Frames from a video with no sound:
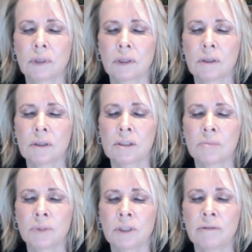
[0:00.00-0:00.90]
And
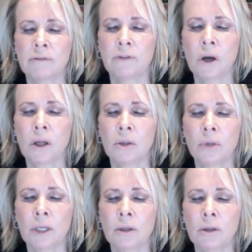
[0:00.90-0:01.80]
simply
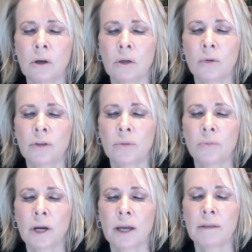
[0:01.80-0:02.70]
following along with the
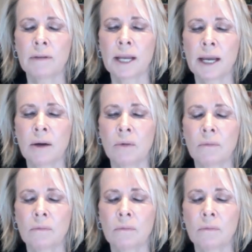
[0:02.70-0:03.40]
breath now.